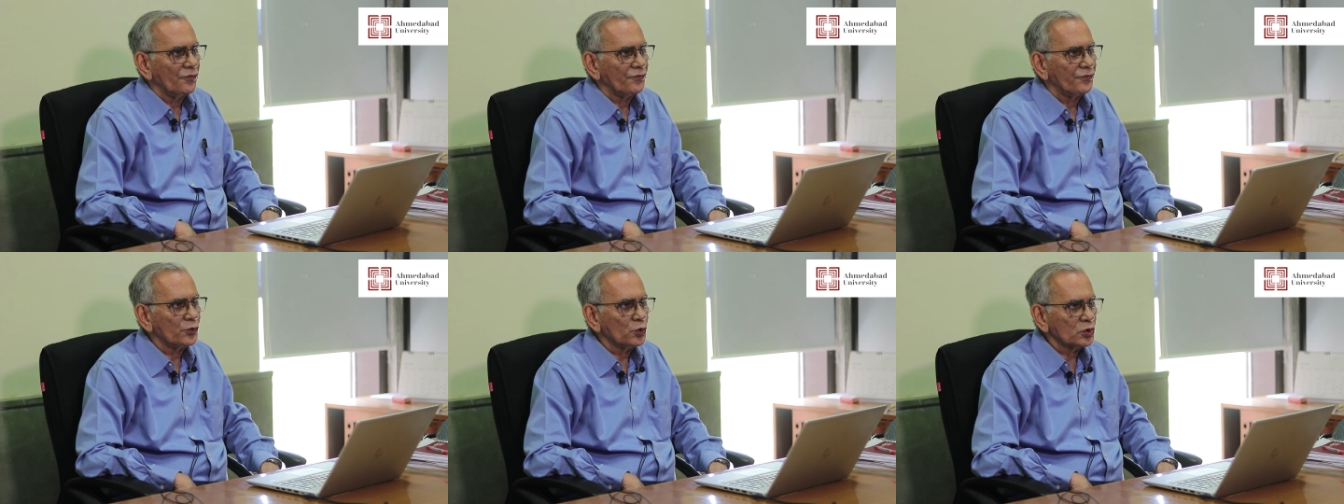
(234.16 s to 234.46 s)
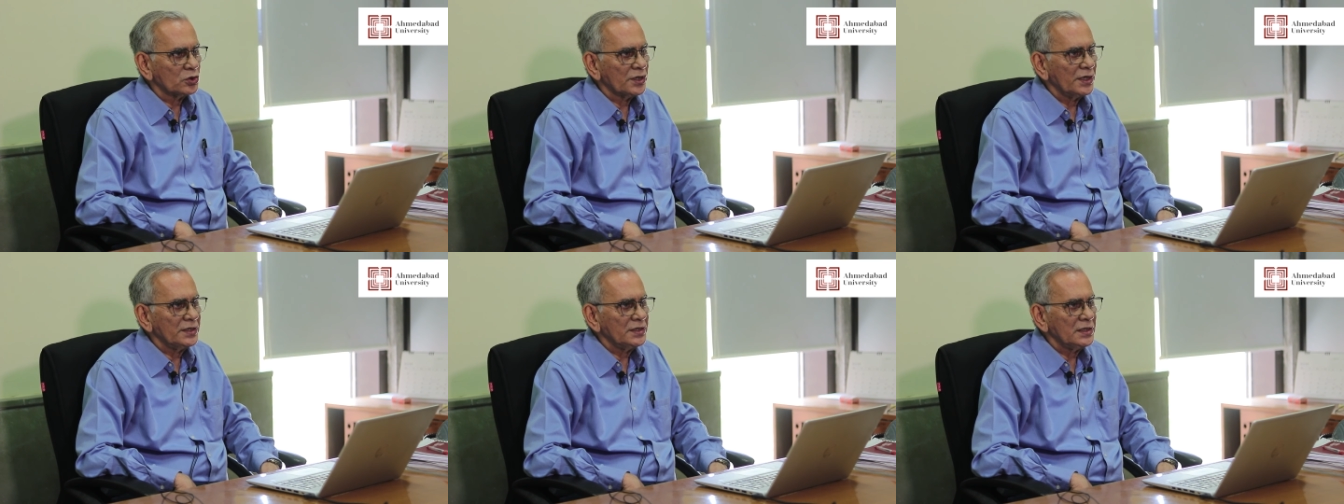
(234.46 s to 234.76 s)

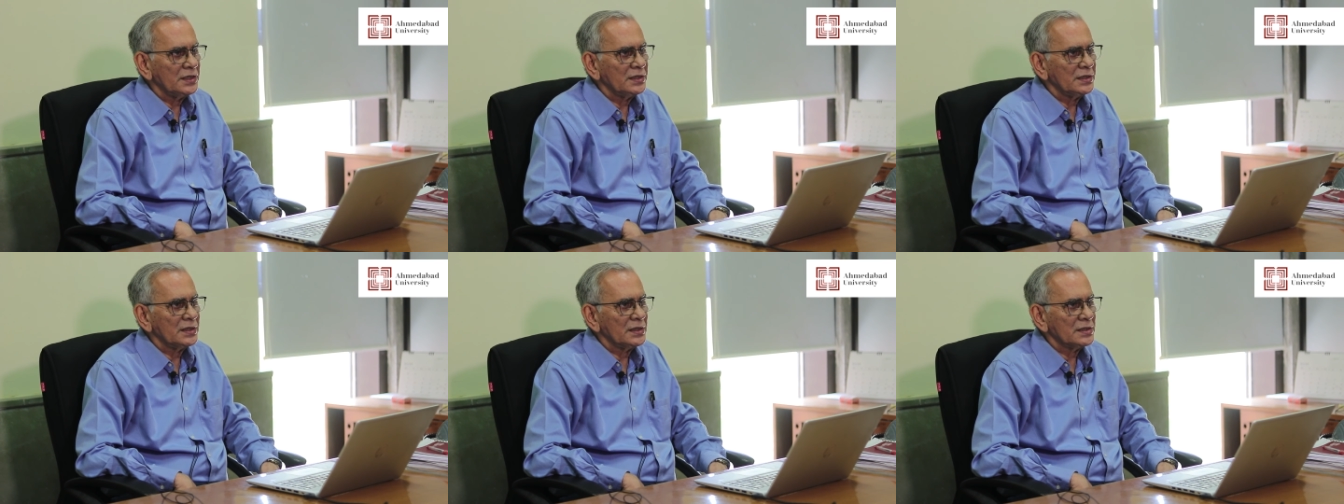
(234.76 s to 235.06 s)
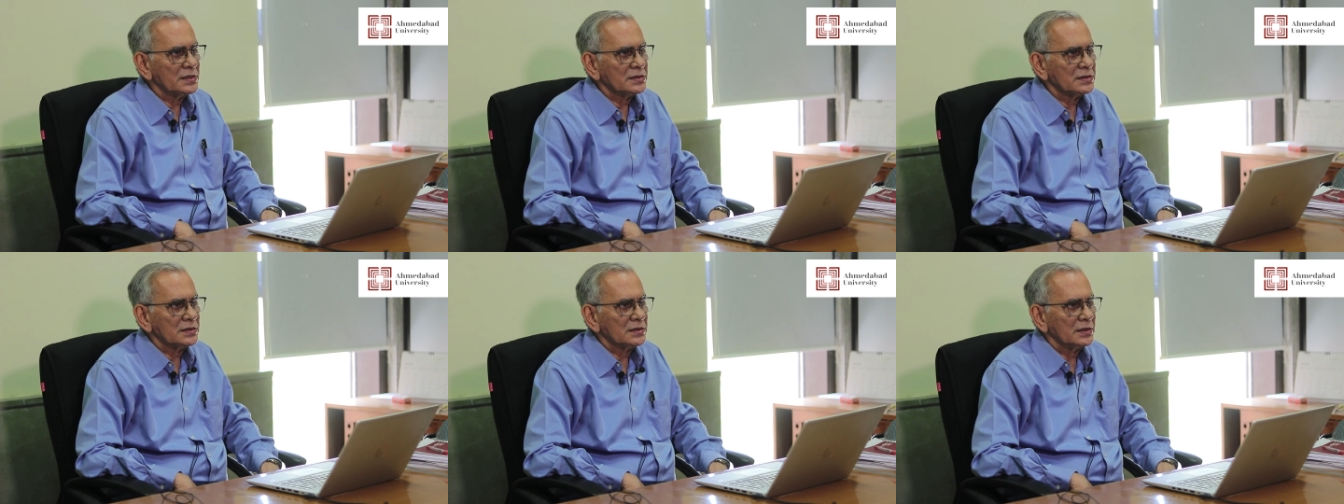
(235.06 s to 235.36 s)
Future
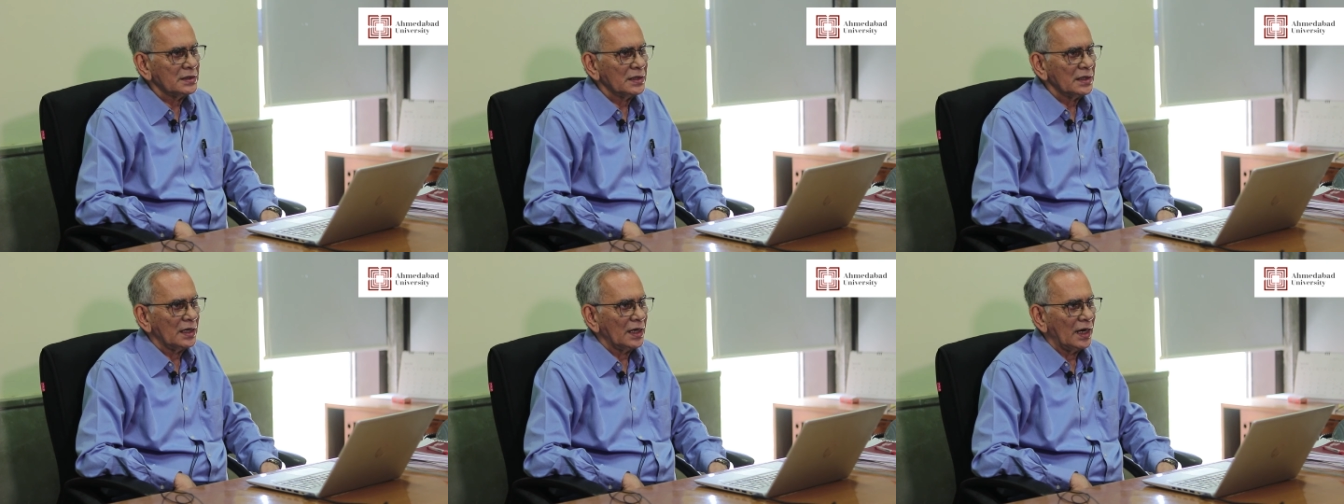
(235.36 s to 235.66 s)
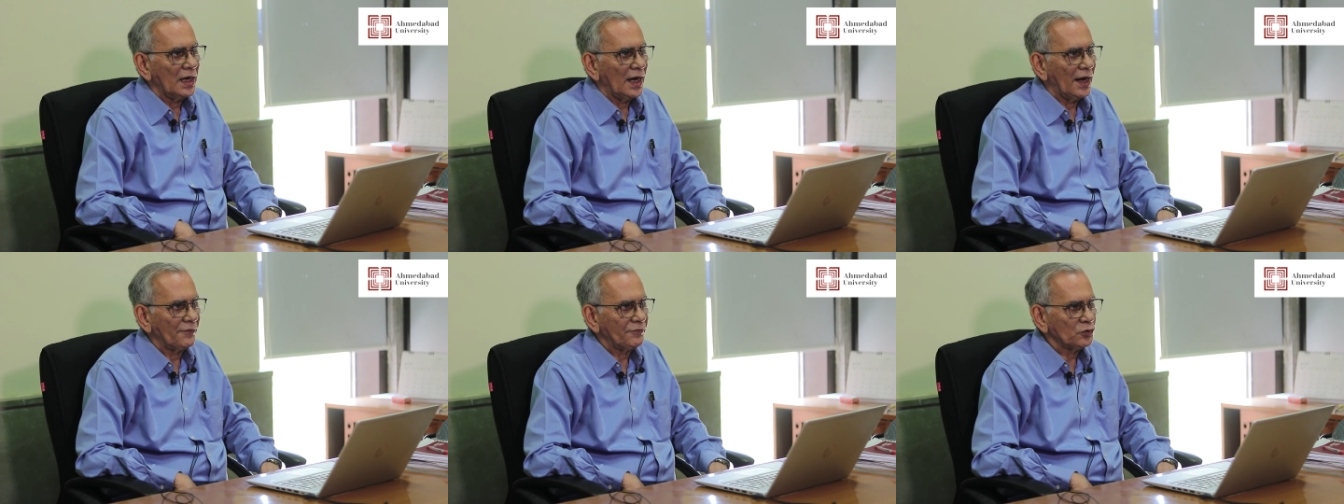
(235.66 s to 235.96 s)
engineers
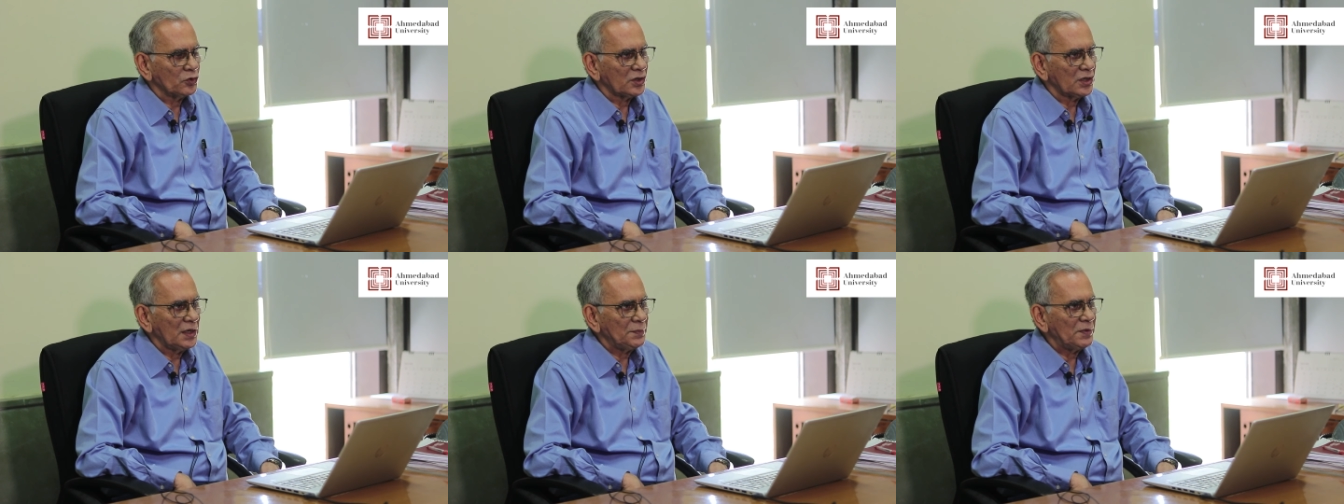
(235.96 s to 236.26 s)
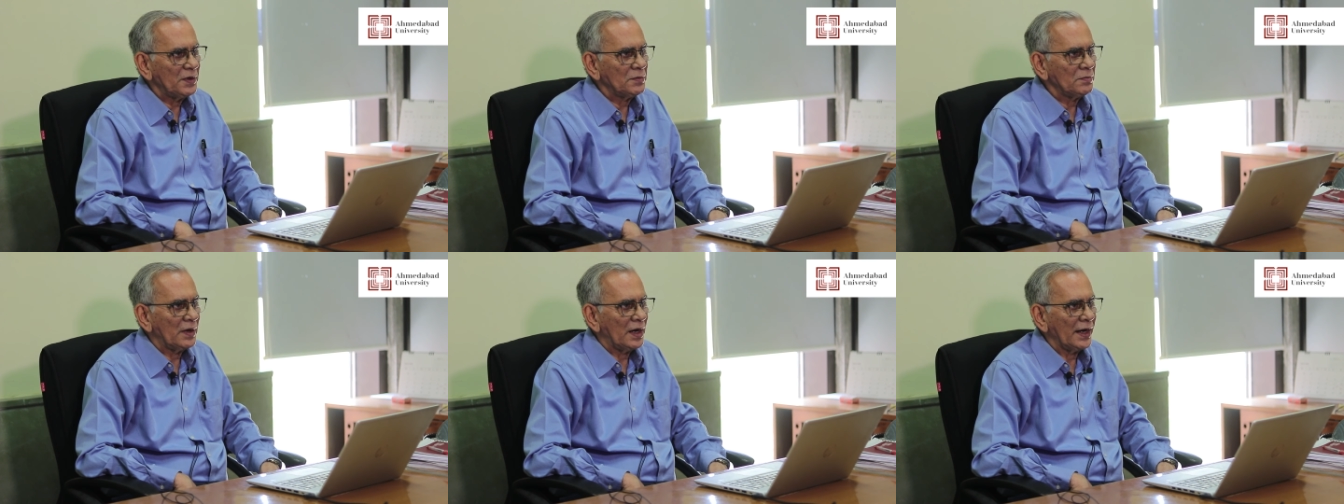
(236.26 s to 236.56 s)
have to keep
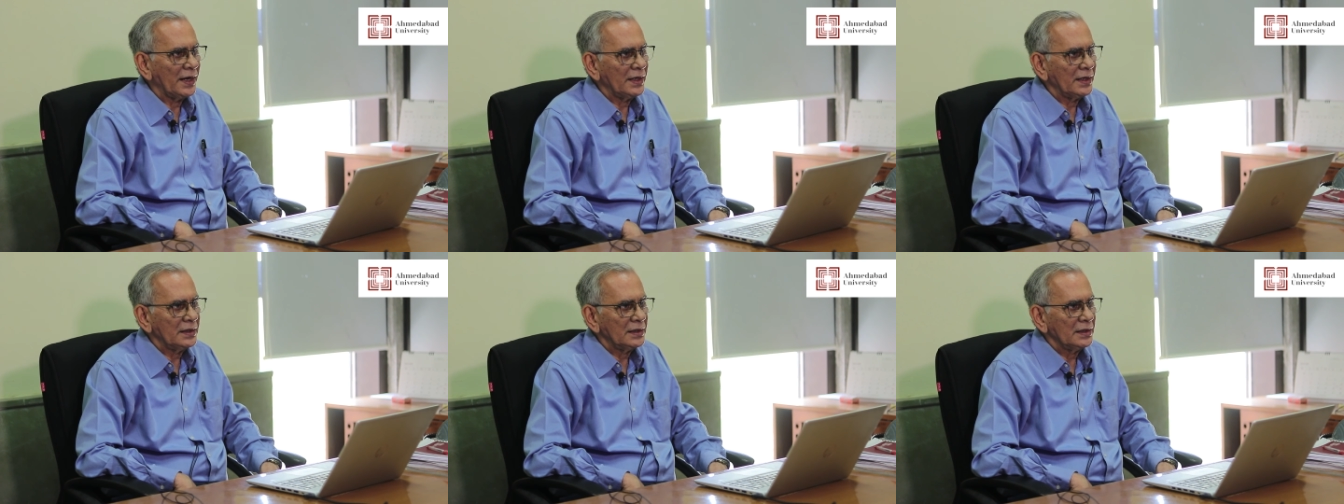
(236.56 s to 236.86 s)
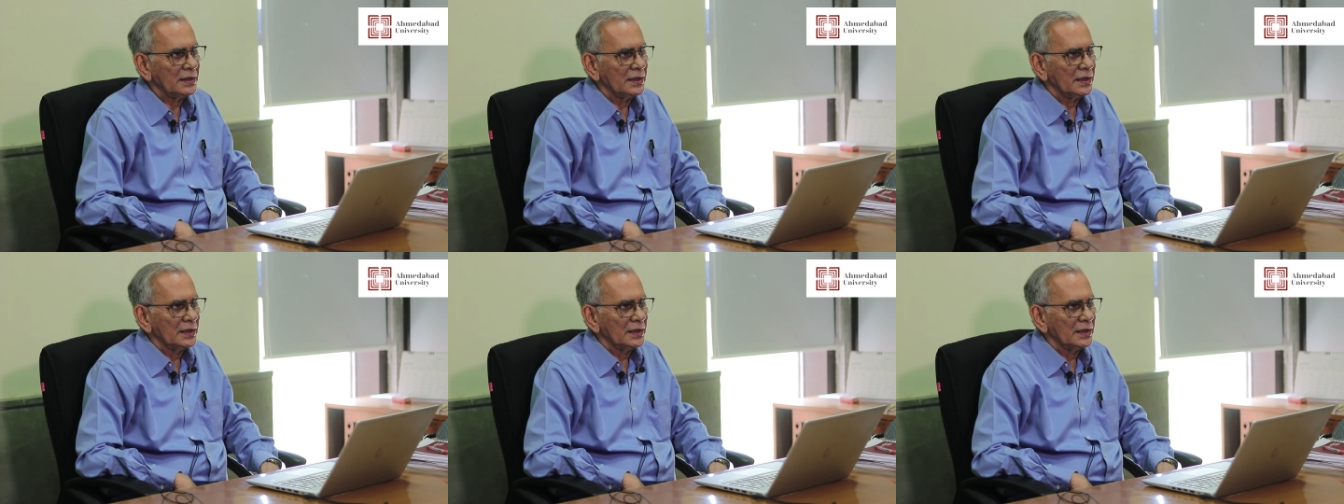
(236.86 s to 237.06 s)
in mind